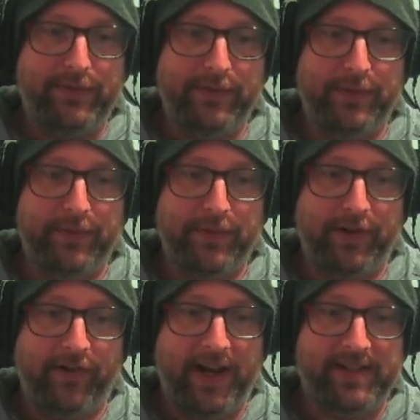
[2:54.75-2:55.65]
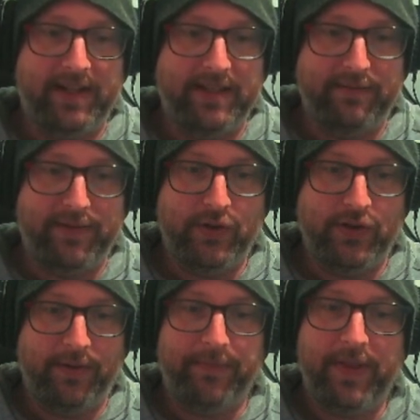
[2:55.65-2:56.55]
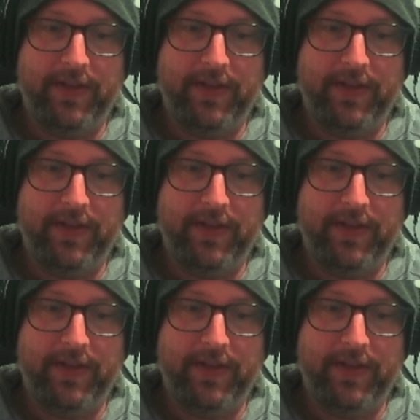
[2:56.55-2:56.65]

fall through the cracks in the future.